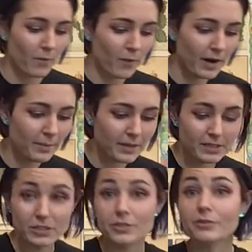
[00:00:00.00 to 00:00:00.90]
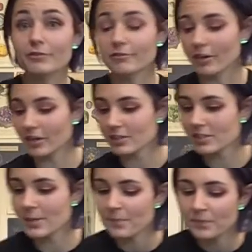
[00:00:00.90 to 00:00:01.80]
what I'm going to do
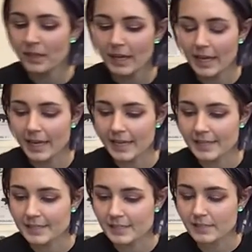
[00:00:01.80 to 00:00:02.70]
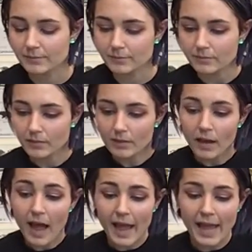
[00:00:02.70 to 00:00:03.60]
first is
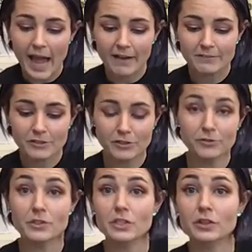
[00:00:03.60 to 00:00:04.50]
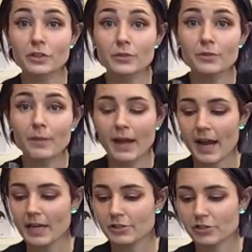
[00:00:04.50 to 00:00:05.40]
I have to dilute my
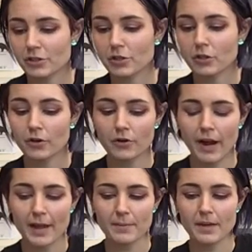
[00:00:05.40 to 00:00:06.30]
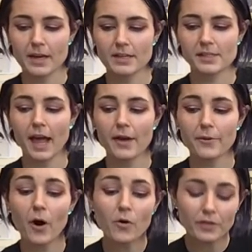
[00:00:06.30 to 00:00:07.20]
hydrogen chloride because I
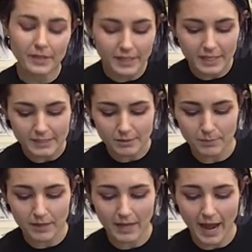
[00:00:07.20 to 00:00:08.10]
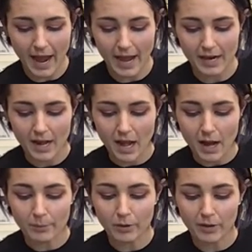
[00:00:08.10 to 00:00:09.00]
only need it to be at
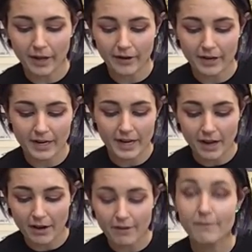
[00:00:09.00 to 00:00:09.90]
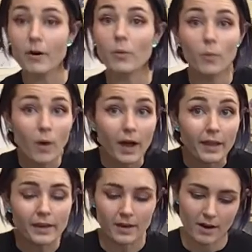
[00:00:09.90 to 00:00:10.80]
a molarity of
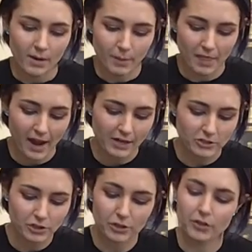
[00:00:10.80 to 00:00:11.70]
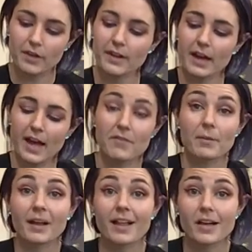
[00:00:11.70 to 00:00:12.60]
1, but the hydrogen chloride that I have in
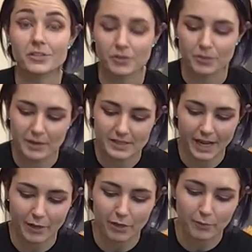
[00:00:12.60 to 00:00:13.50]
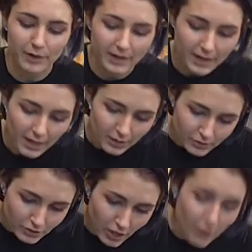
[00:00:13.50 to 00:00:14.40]
my classroom is at 3.
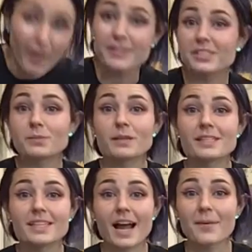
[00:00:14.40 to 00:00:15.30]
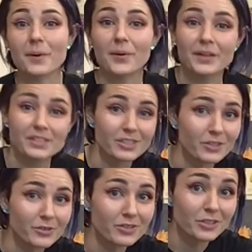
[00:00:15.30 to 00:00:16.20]
So that just means that I'm going to
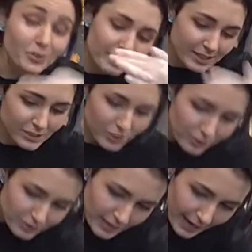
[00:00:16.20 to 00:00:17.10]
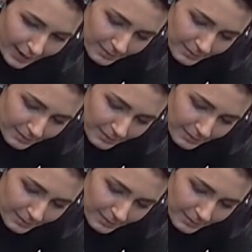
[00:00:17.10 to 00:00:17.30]
dilute it 2 times.